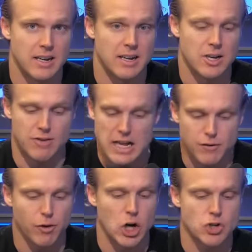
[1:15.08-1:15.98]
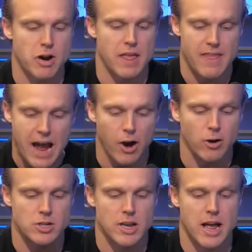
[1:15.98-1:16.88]
So that's frustrating. That
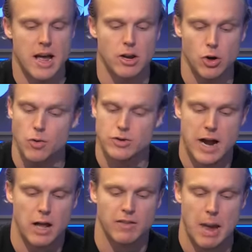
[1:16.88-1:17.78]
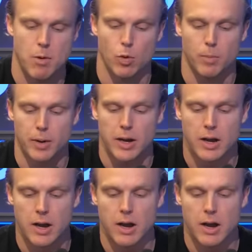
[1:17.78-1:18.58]
hurts today. You knew the style of game it would be.